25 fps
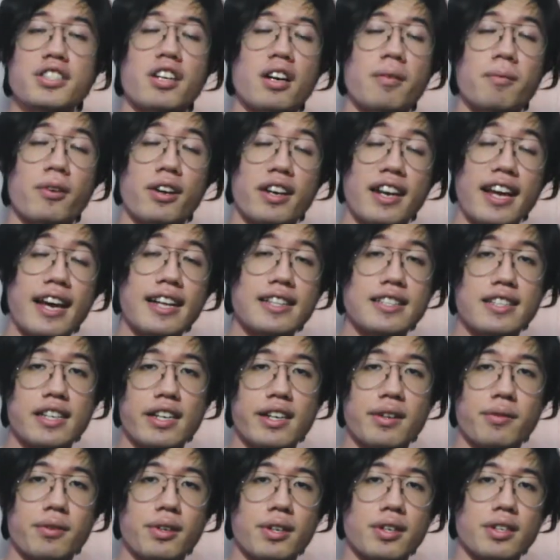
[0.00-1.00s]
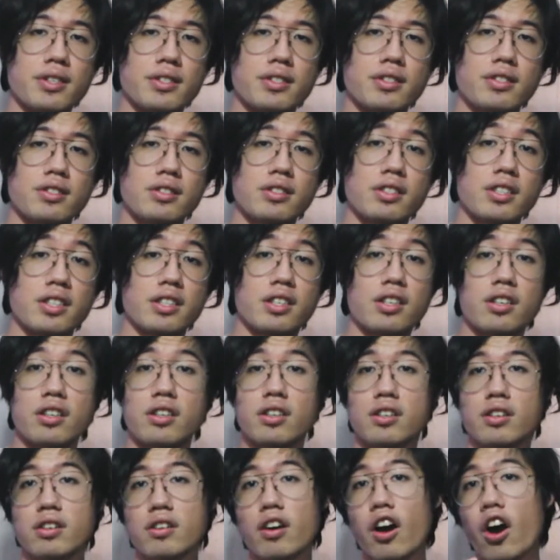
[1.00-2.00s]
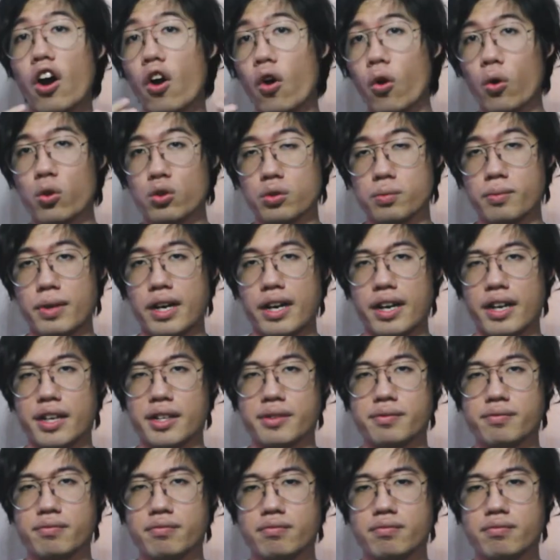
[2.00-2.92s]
stop on that day was the old mine.